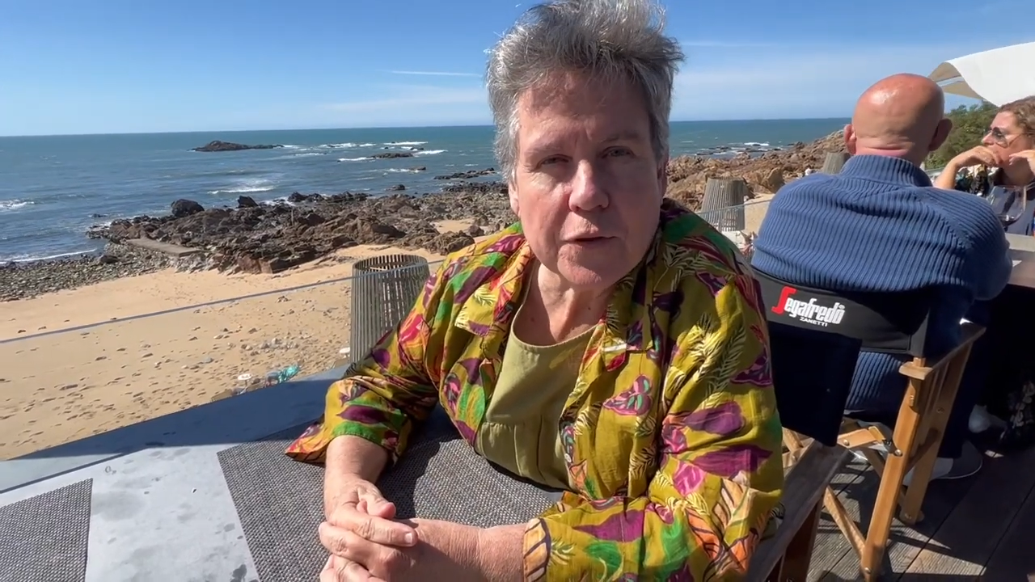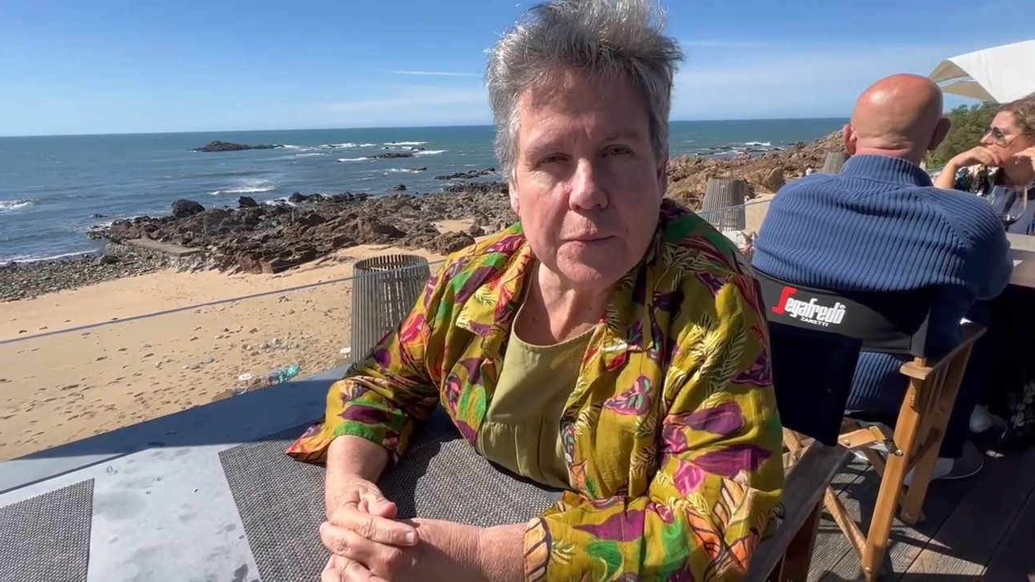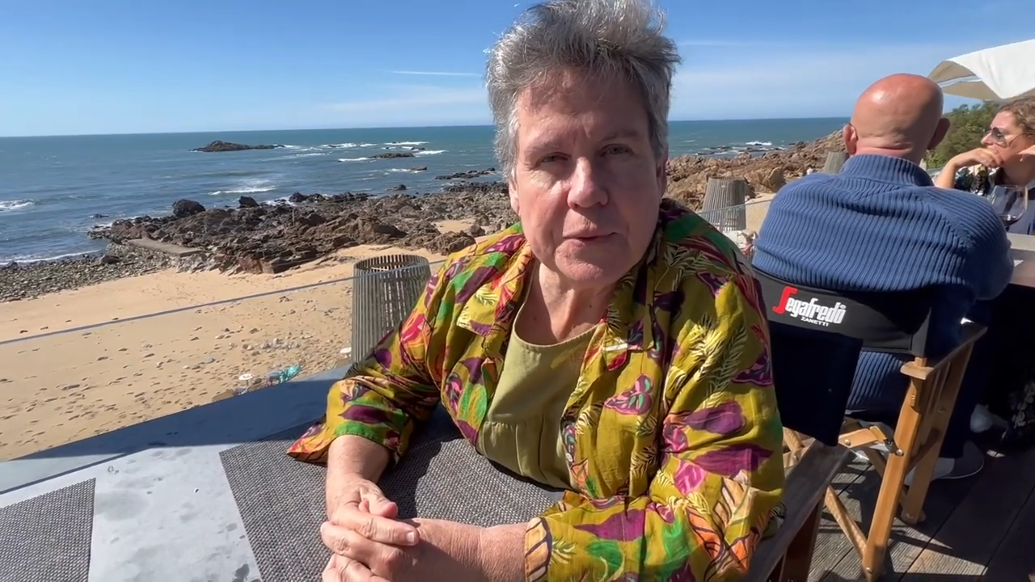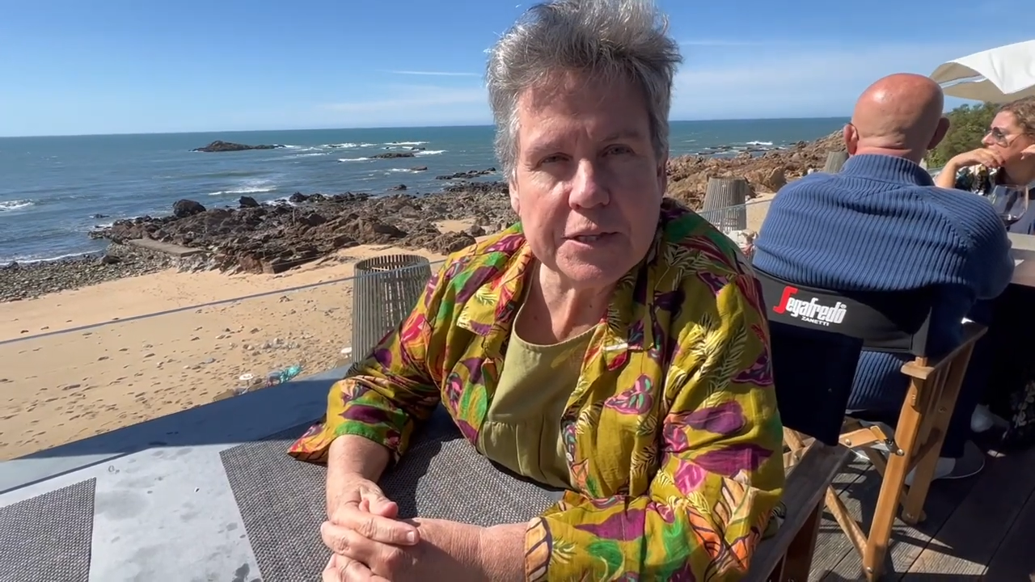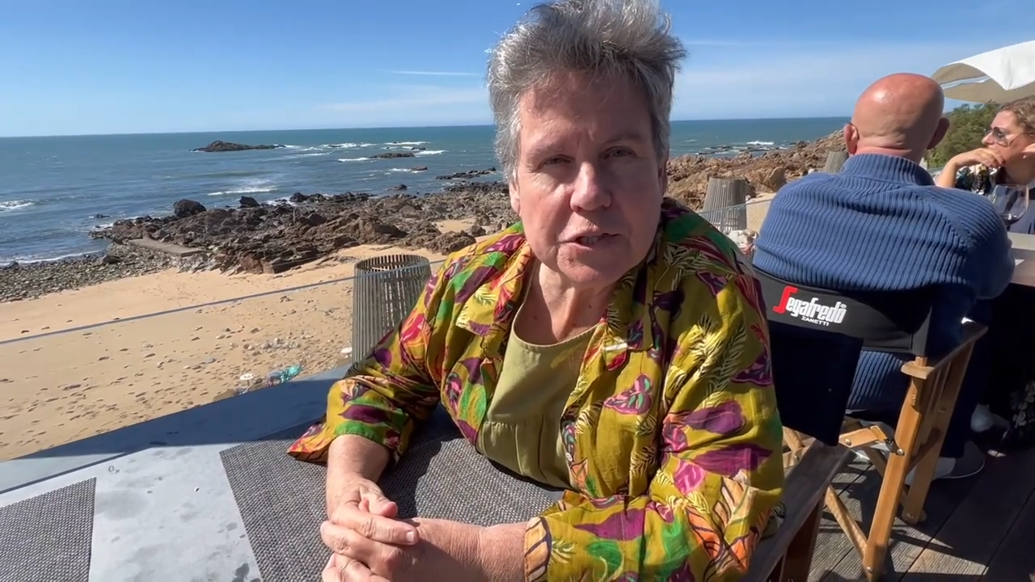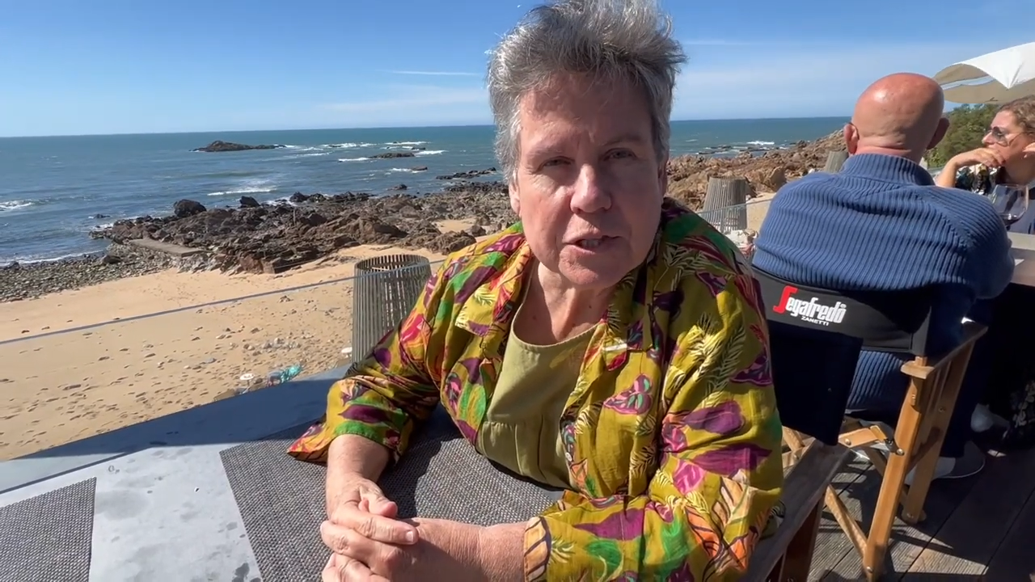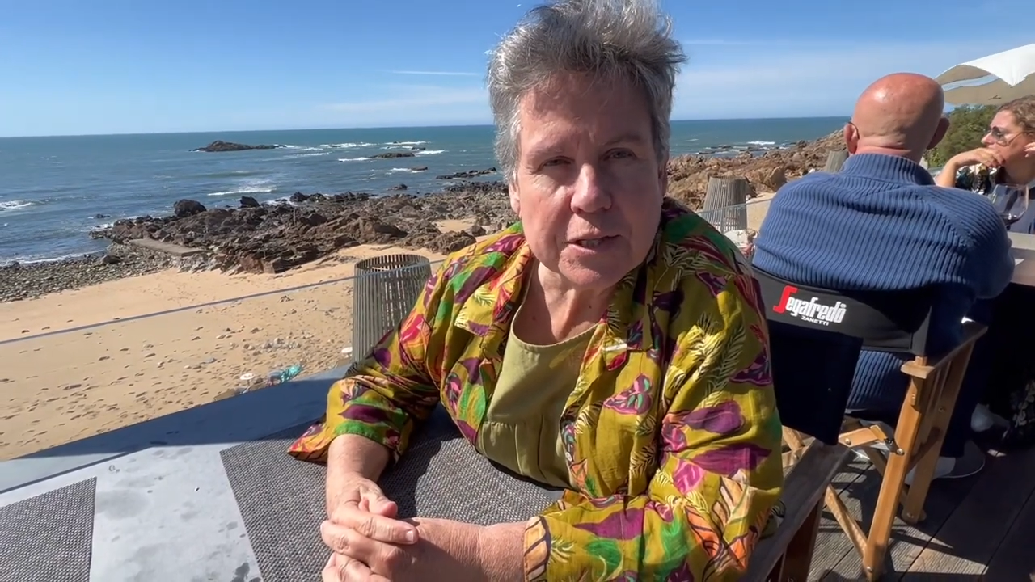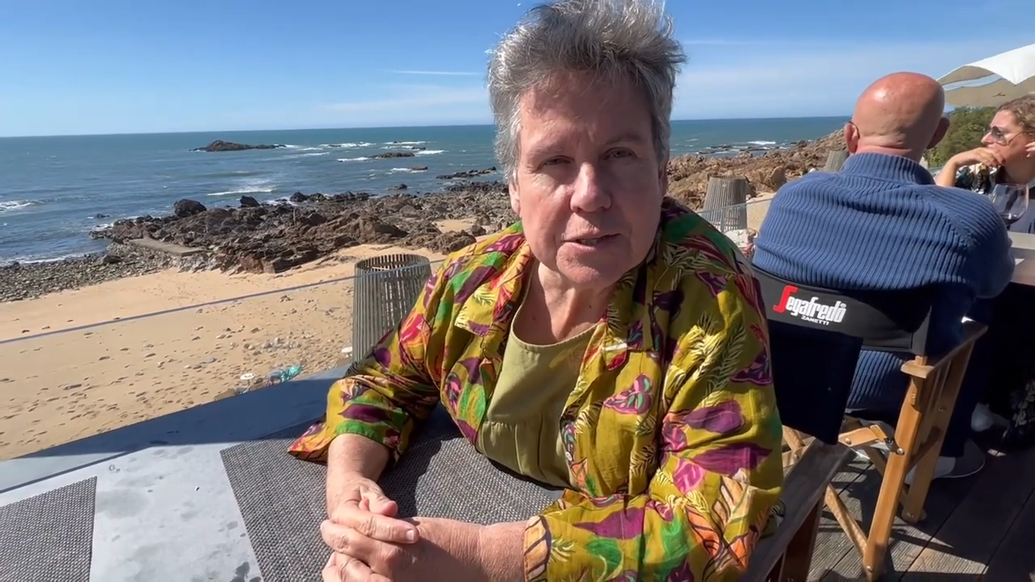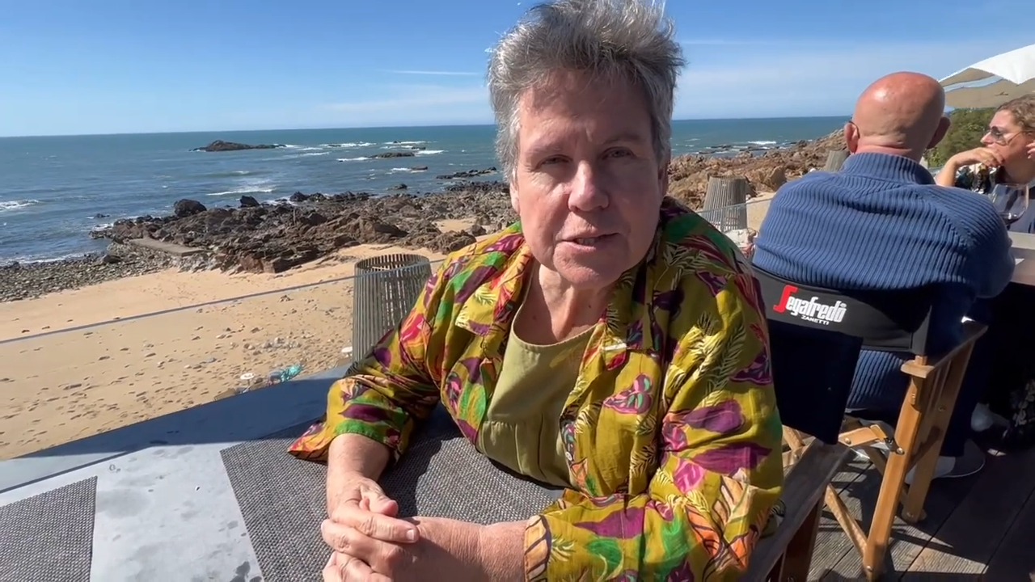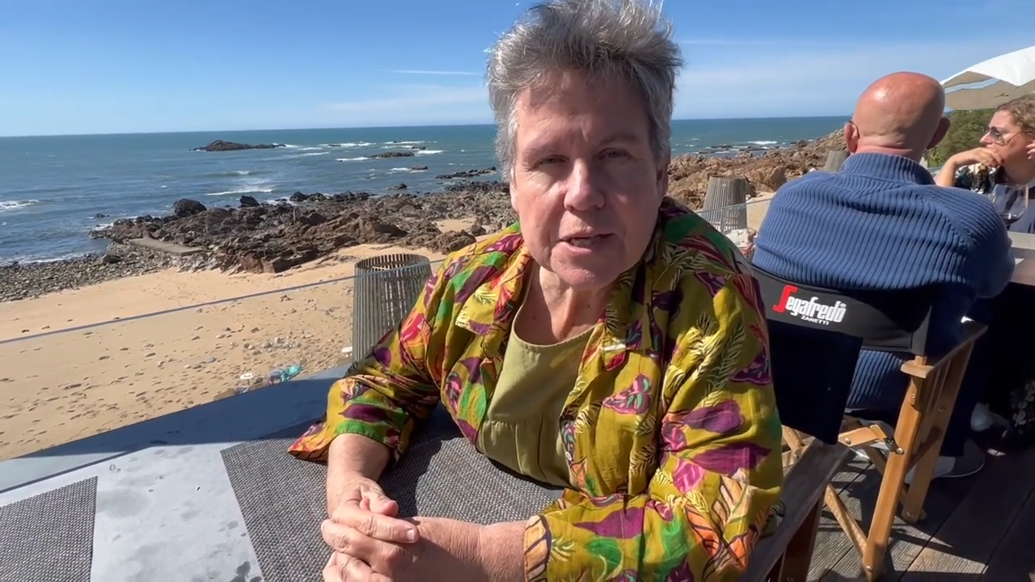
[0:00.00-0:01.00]
the beach
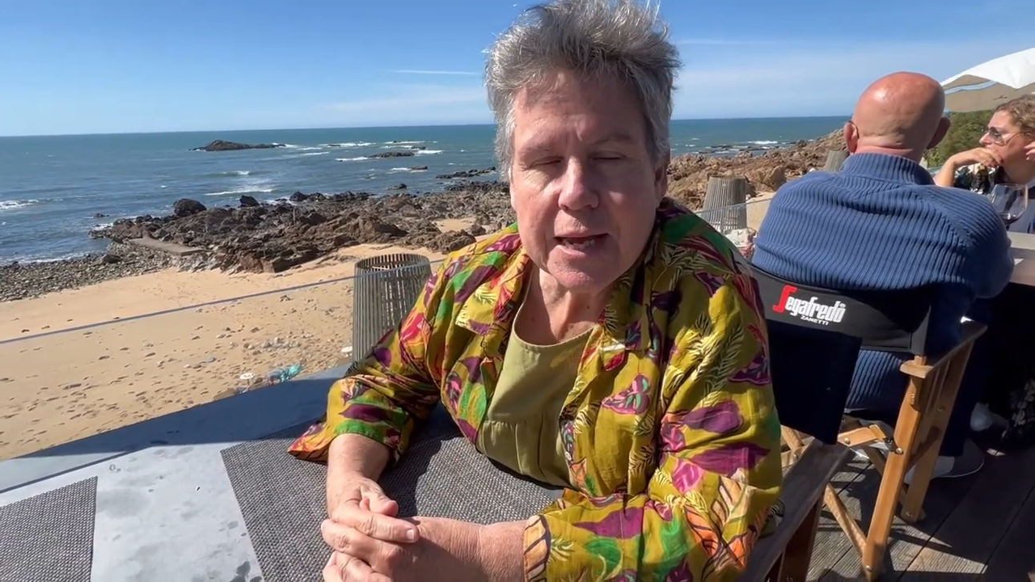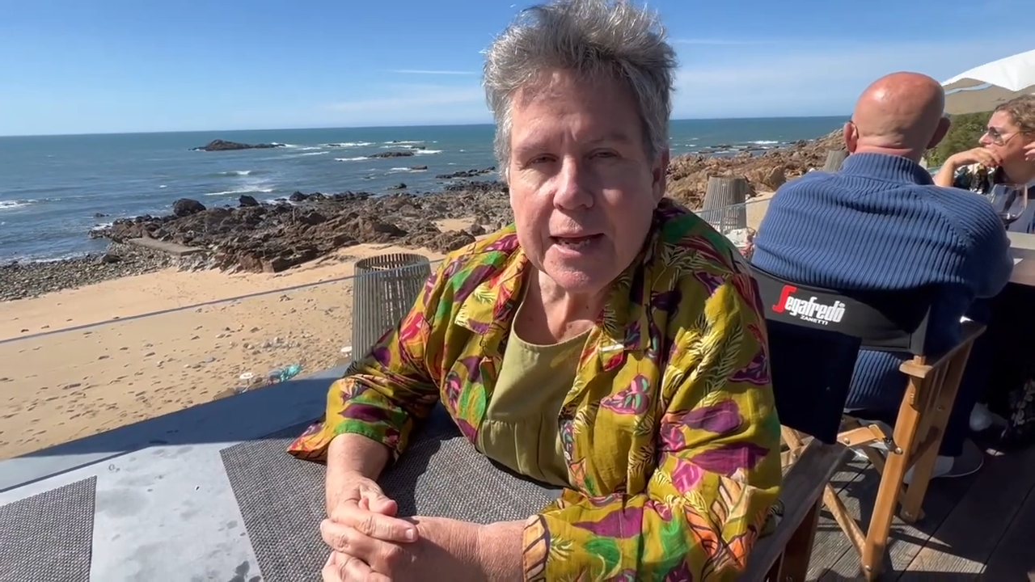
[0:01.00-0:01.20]
is.